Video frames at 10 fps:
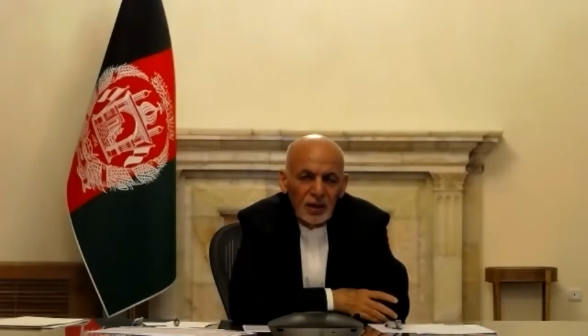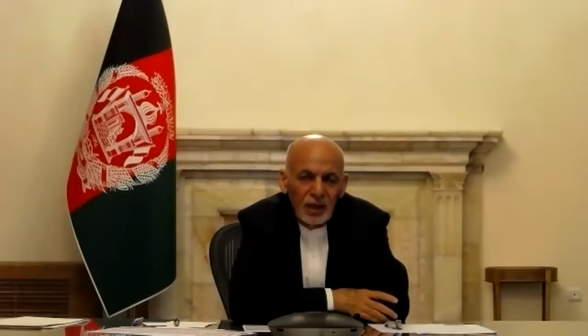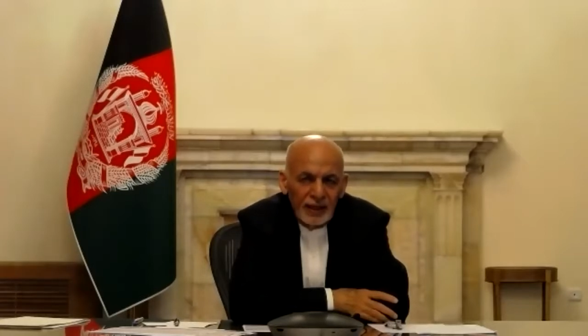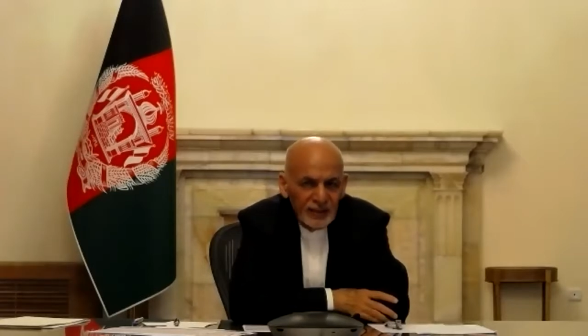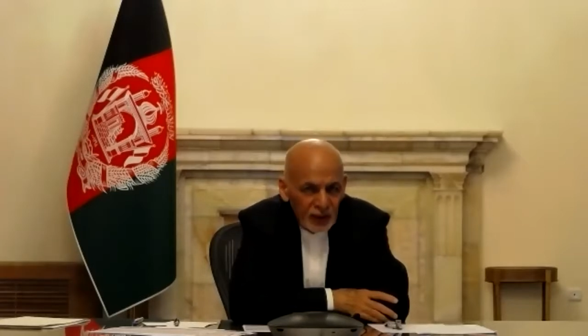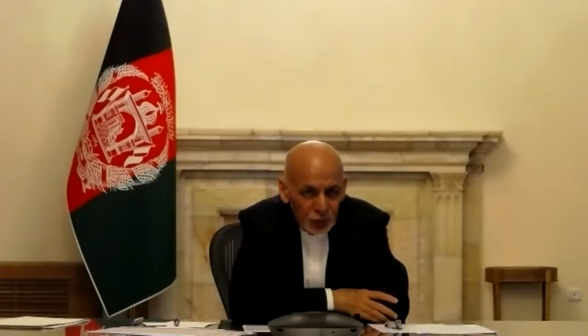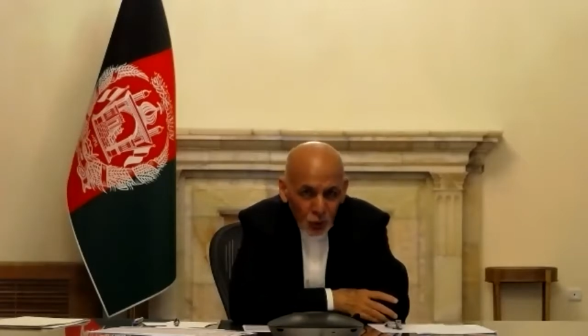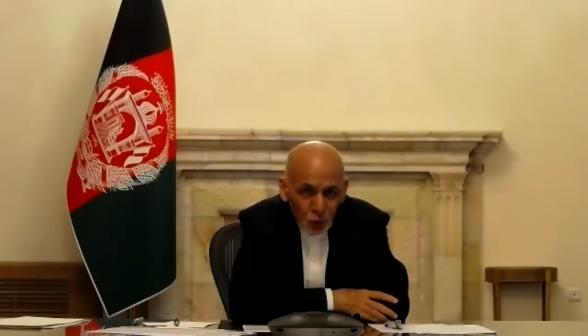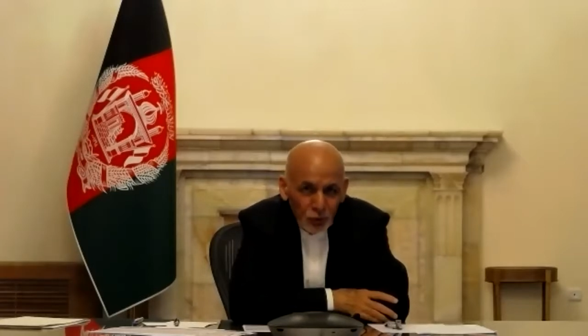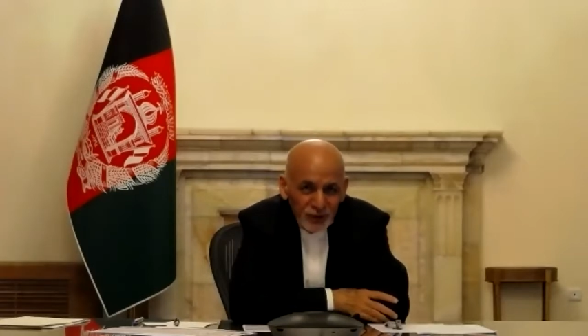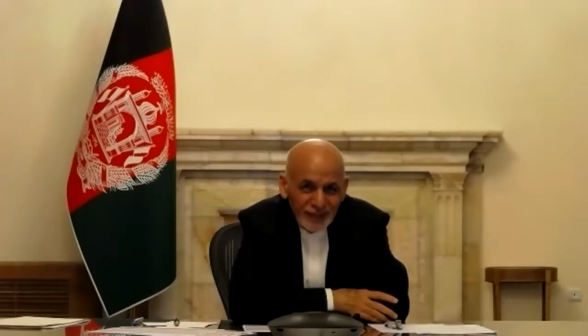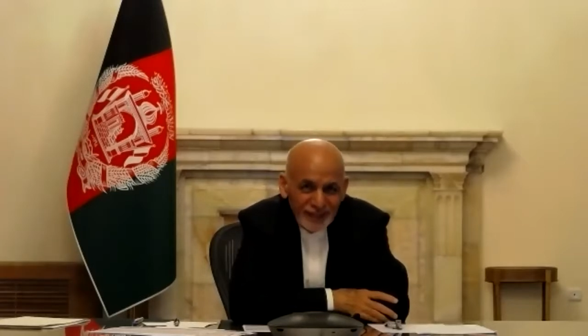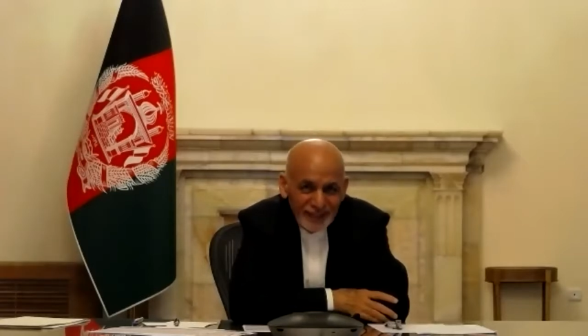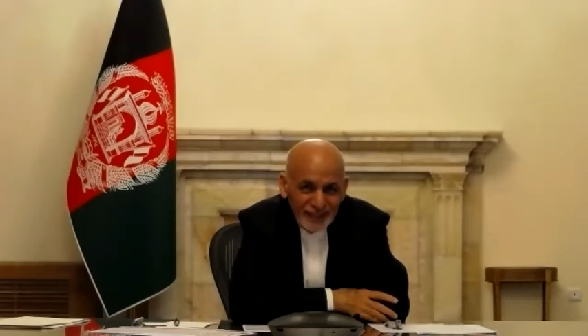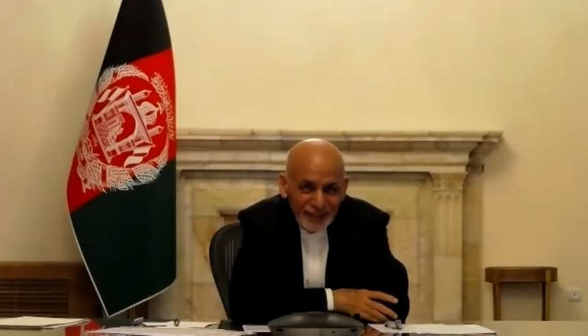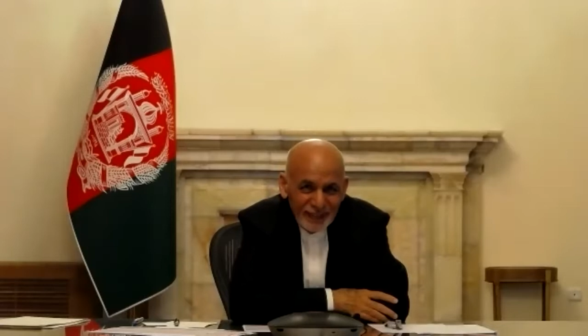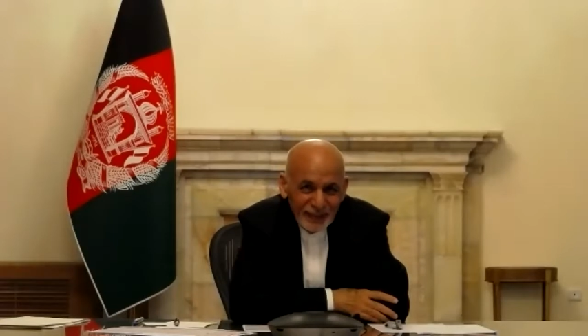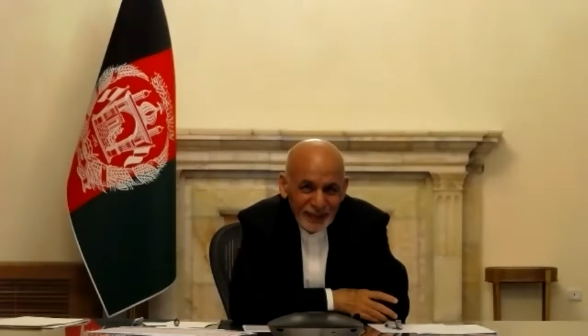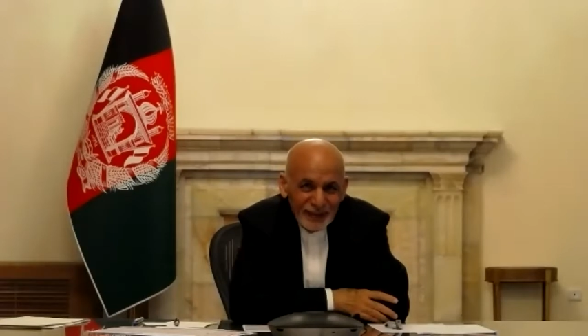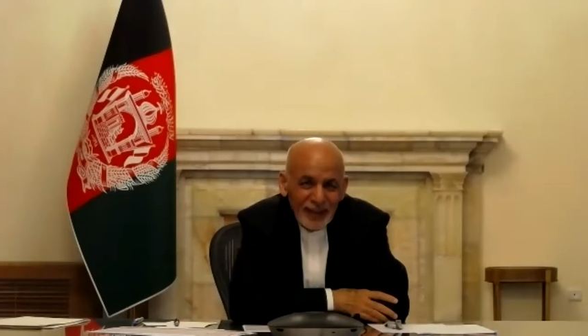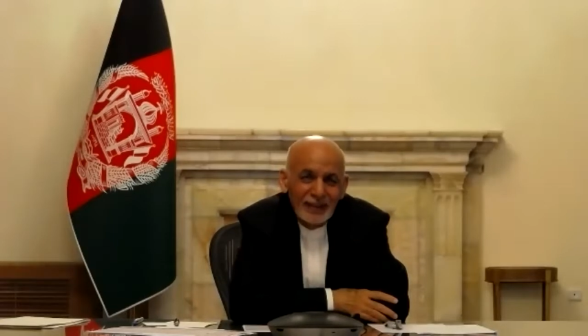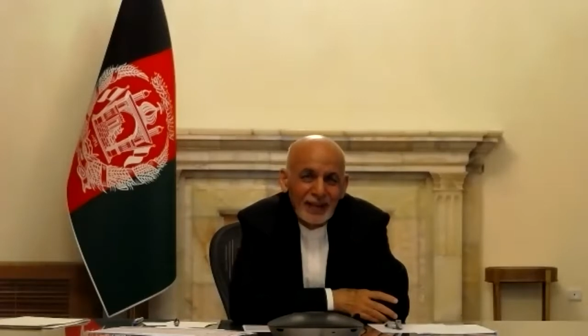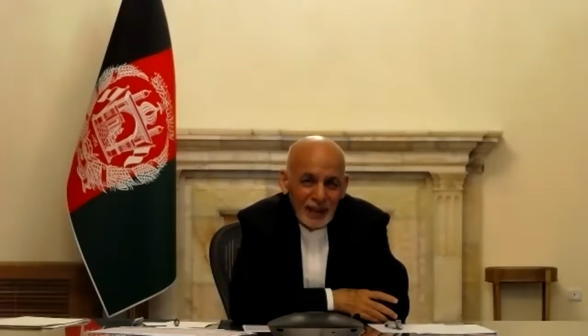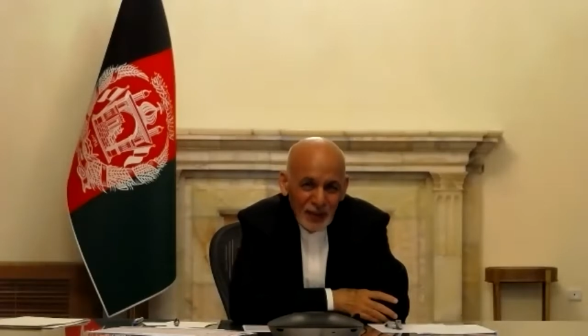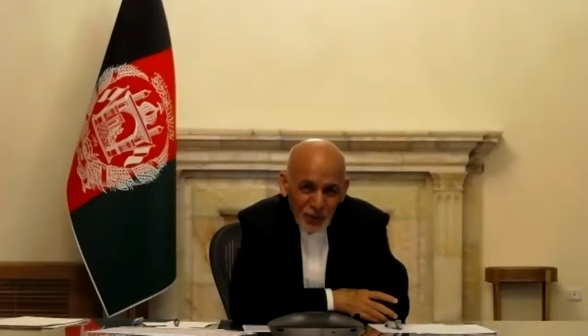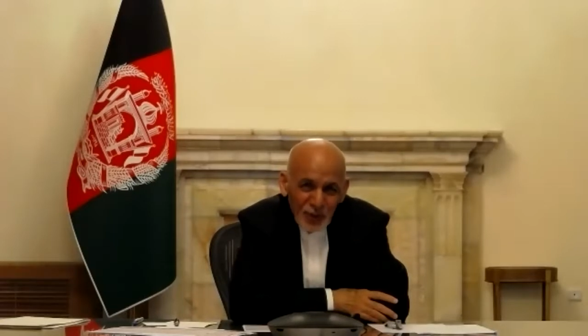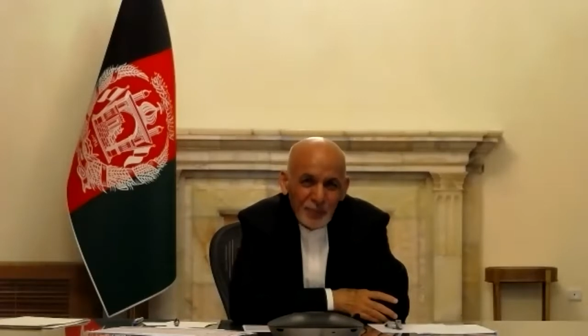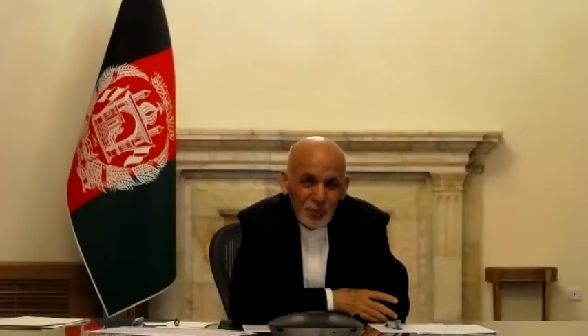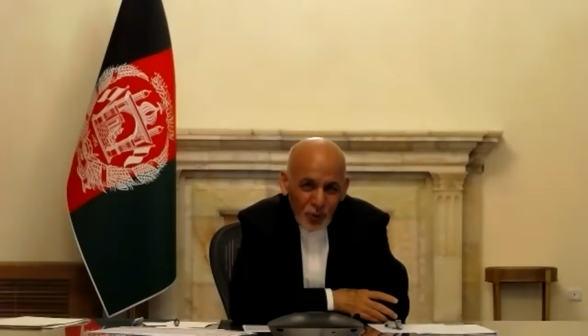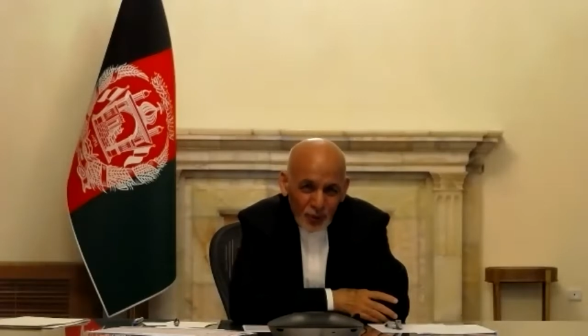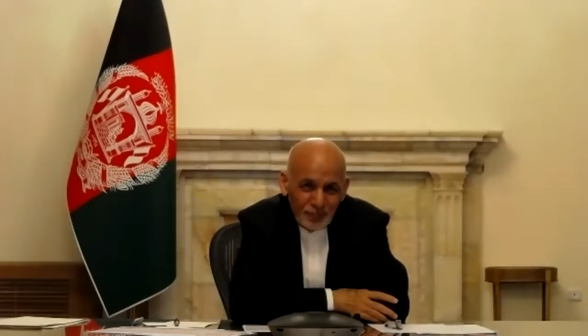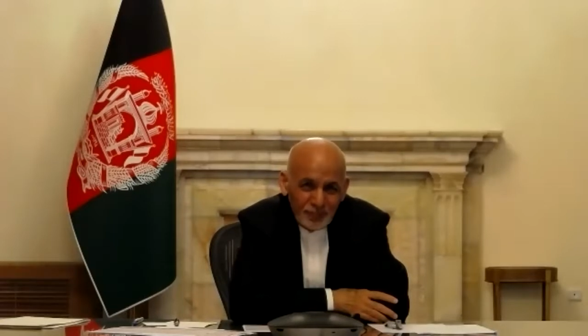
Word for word: it's a jolt that they need to absorb